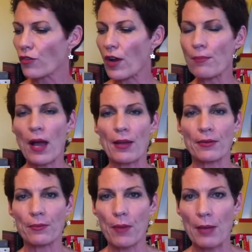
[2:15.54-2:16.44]
From
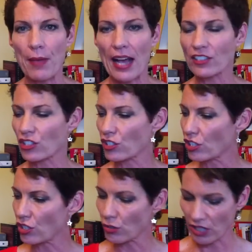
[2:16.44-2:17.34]
my master
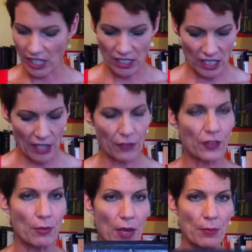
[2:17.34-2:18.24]
to-do list
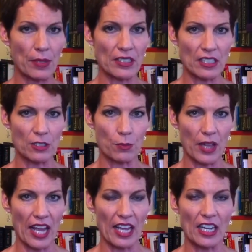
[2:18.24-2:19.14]
and from my business
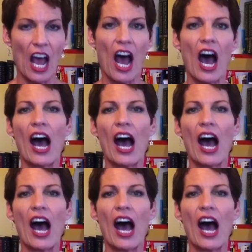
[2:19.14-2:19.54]
plan,